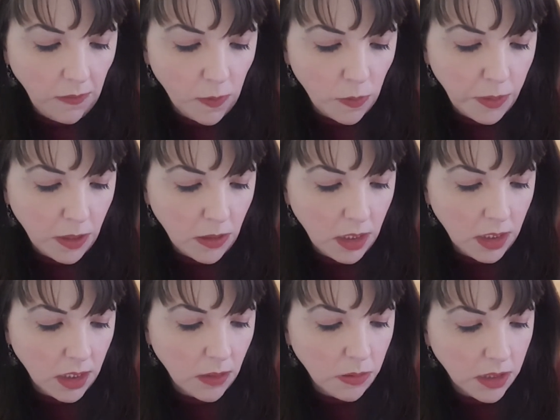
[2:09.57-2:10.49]
For beauty
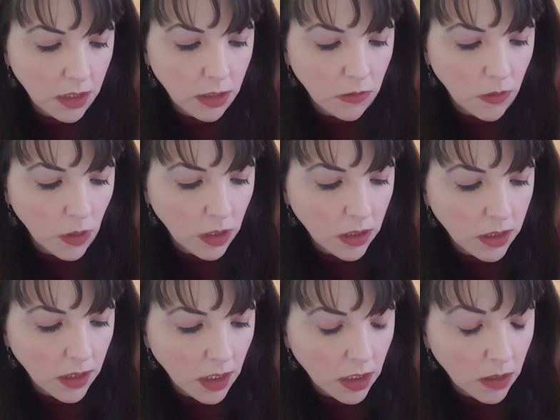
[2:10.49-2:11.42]
tips and
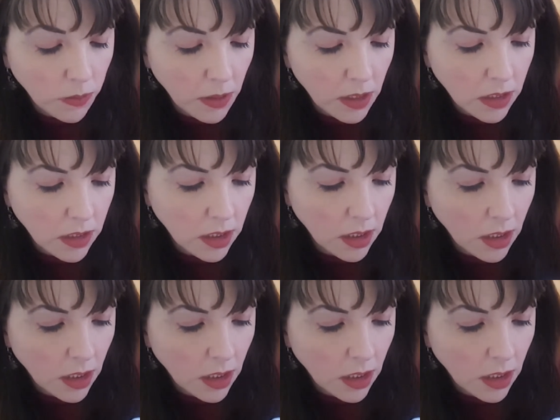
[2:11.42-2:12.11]
tricks, expert